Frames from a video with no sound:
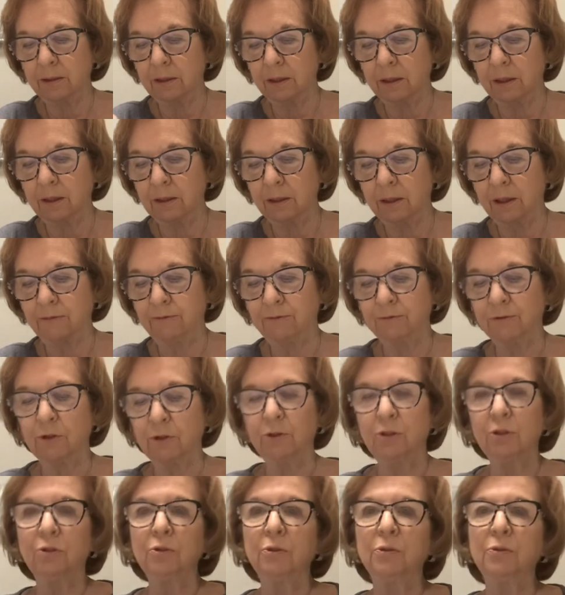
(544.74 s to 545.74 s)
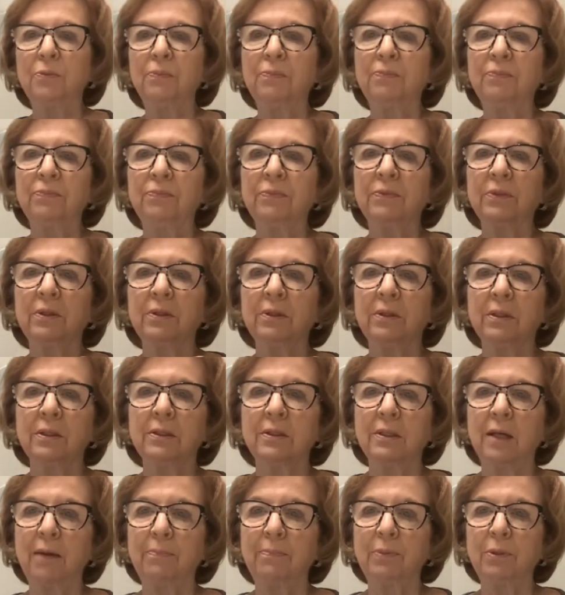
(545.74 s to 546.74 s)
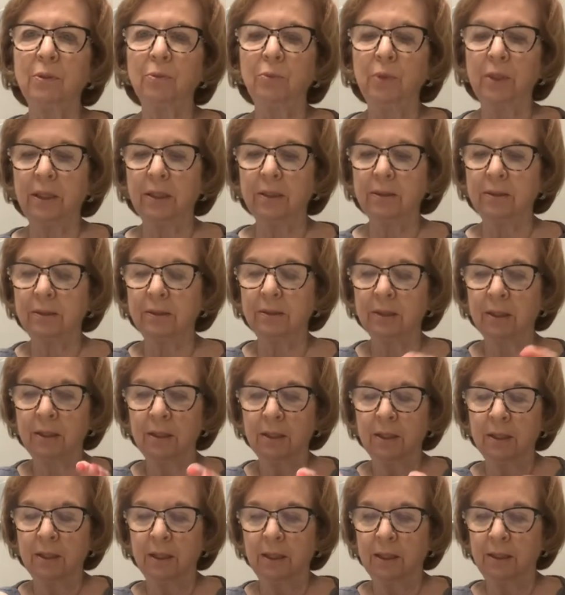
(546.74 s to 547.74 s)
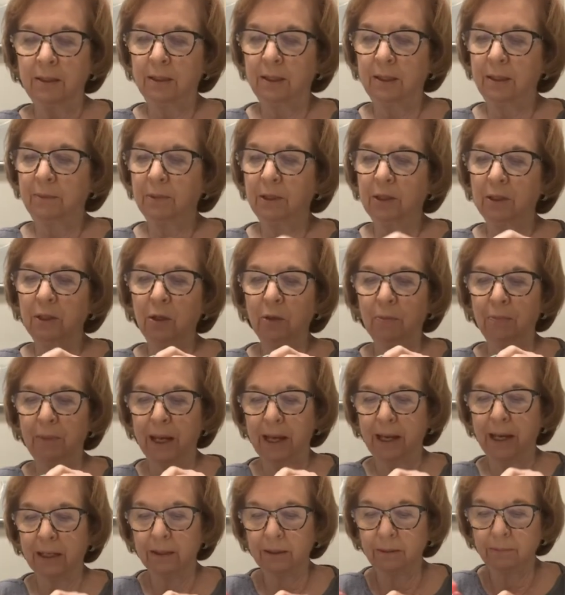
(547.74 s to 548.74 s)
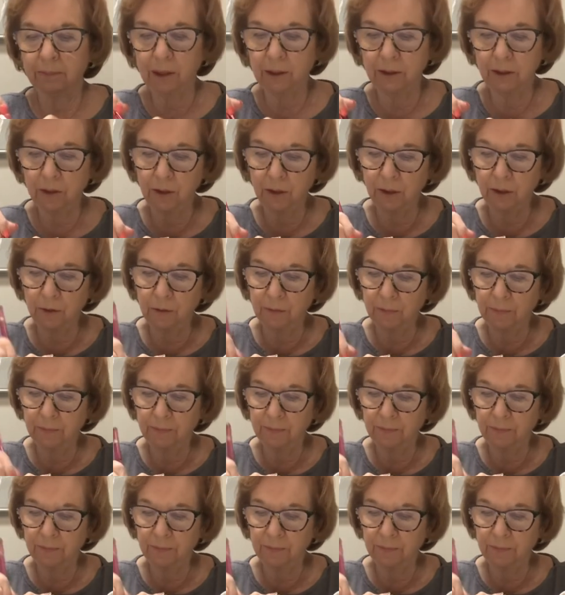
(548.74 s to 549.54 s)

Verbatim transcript: enough to do the top of the wings. And then I'm going to go back and I'm going to do